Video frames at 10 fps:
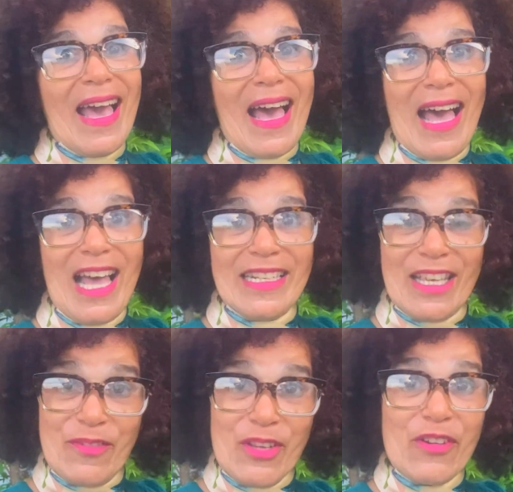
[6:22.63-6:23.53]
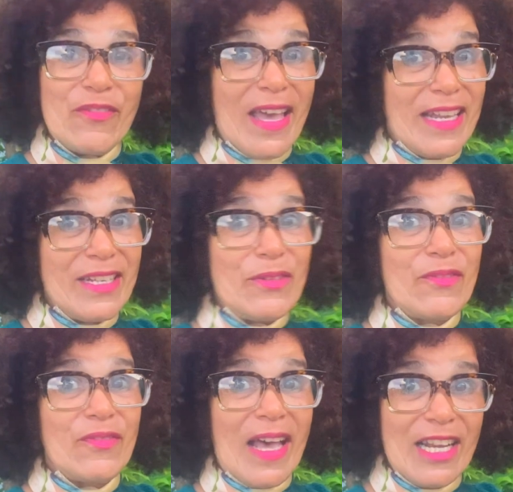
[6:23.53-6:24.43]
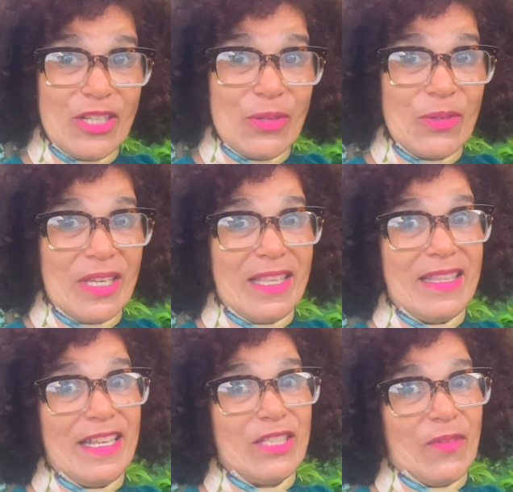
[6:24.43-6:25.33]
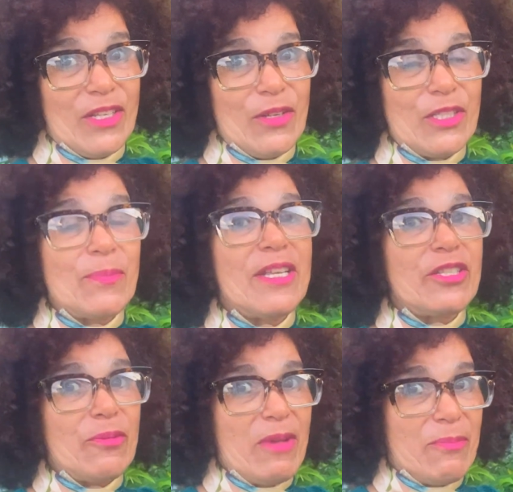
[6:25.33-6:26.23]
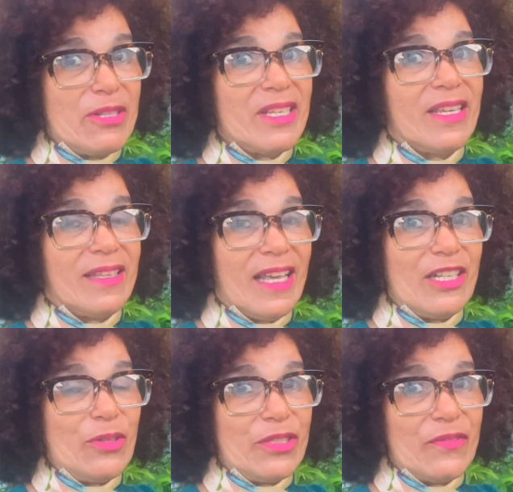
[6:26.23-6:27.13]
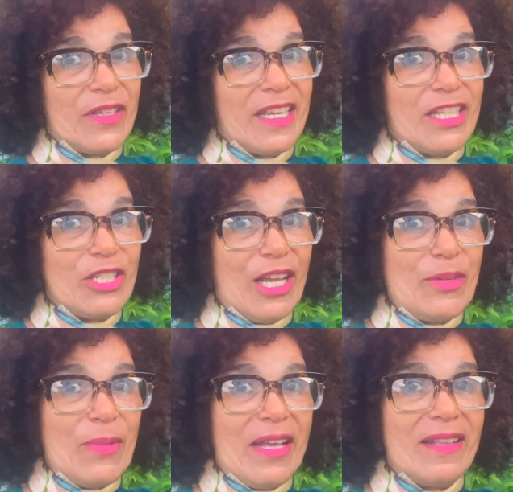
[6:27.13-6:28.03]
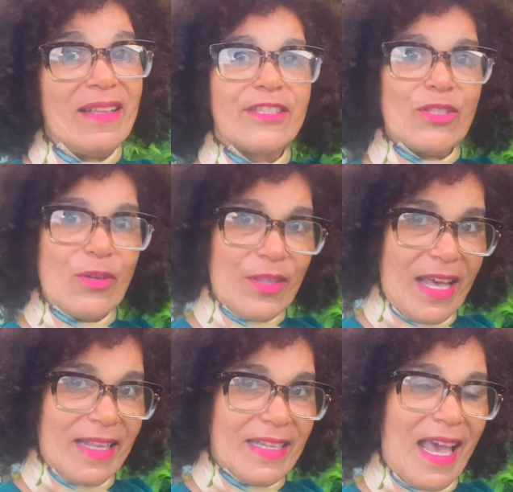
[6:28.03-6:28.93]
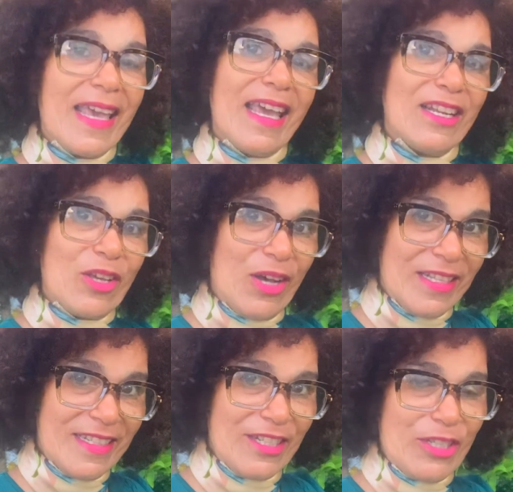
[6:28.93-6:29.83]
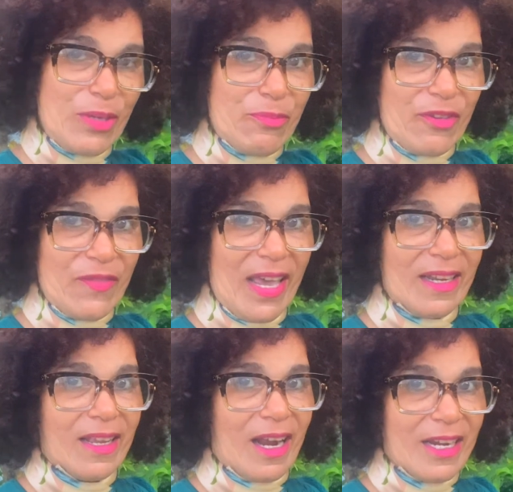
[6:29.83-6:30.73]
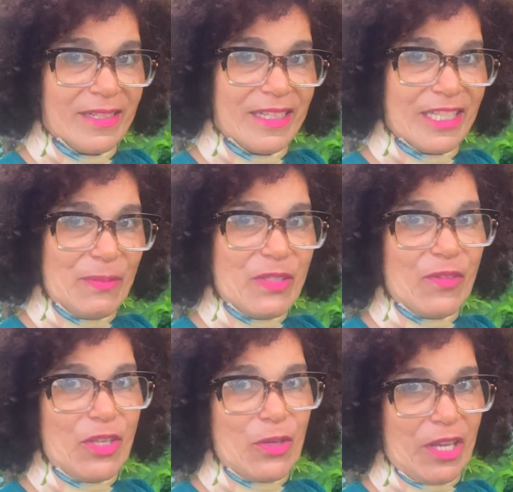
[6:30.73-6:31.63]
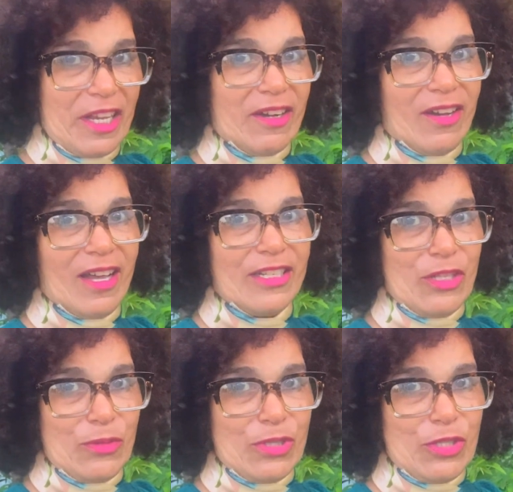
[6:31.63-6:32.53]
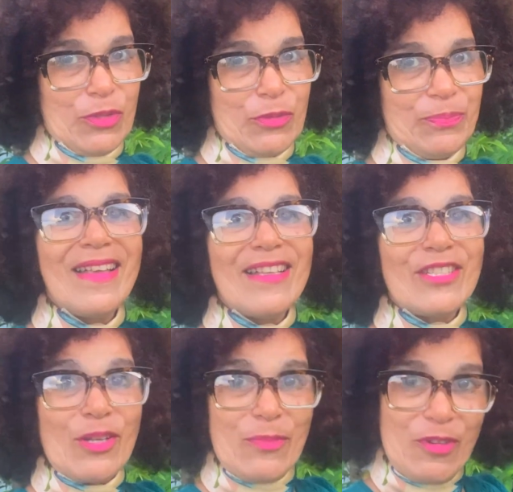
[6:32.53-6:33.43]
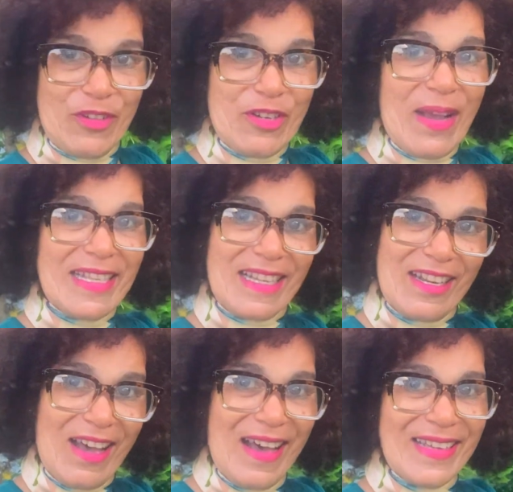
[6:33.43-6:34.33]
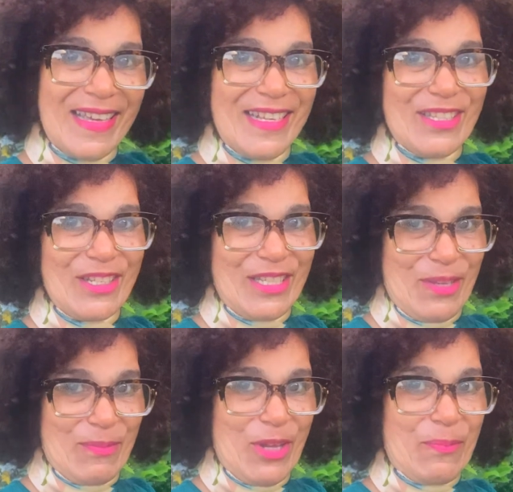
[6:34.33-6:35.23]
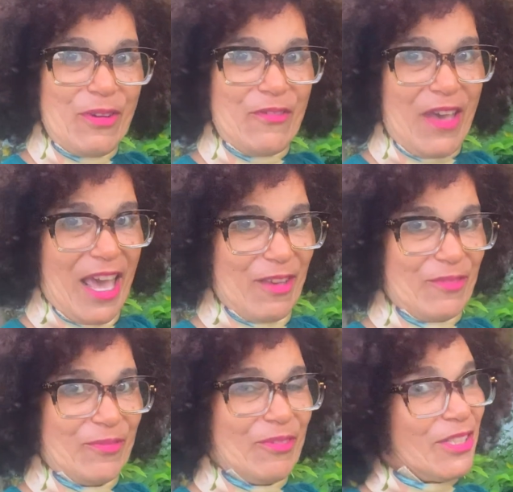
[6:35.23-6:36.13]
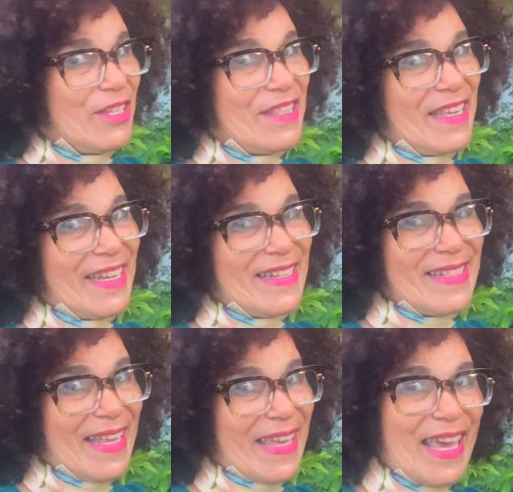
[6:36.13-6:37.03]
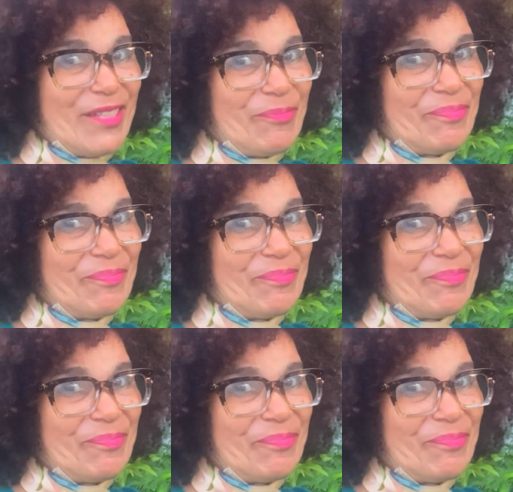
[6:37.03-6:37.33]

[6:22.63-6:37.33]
And if you're finding value in these videos, please remember to hit that notification bell so that I can continue to provide gardening tips for you here on YouTube. So moving right along into tip number 5. What do you think it is again?